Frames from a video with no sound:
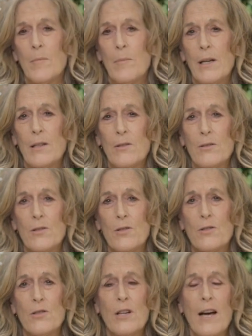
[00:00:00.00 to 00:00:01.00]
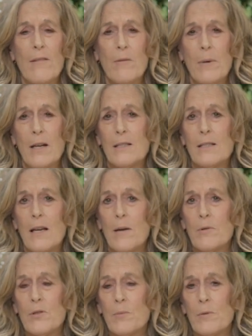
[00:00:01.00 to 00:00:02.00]
Pickles, you should have about a
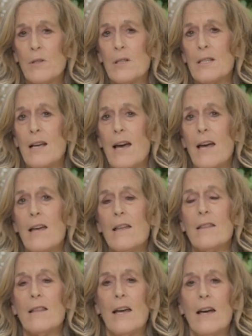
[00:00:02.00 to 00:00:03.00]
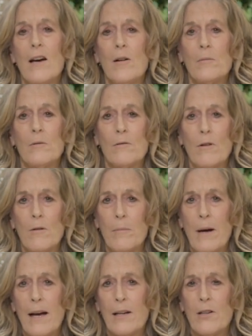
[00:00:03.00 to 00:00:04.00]
tablespoon a day. They help grow
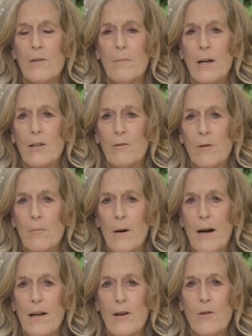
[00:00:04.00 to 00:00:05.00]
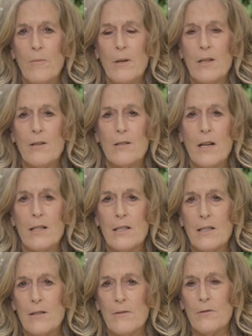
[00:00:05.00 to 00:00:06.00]
back your microbiome and your
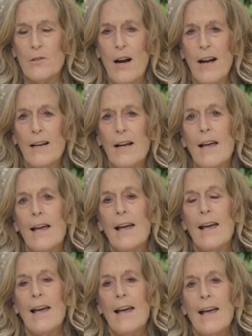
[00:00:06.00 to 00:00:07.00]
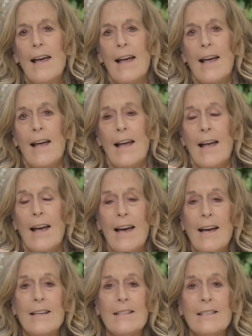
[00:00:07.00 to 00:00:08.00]
digestive tract.
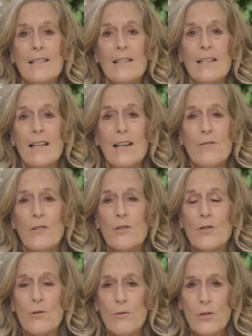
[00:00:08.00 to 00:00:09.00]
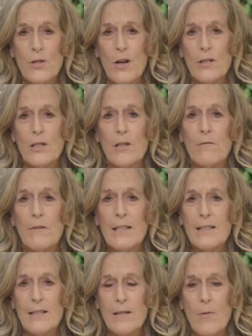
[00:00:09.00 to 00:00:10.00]
And if they're too salty,
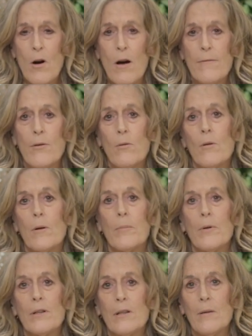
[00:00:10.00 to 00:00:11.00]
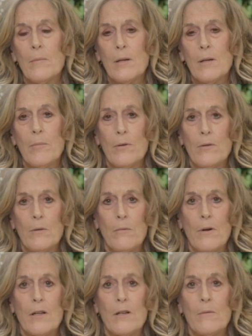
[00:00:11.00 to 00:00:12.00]
rinse them off or put them in a bowl of
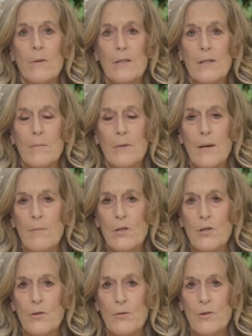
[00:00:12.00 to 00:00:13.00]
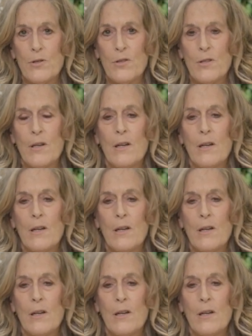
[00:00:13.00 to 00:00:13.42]
water with some lemon juice,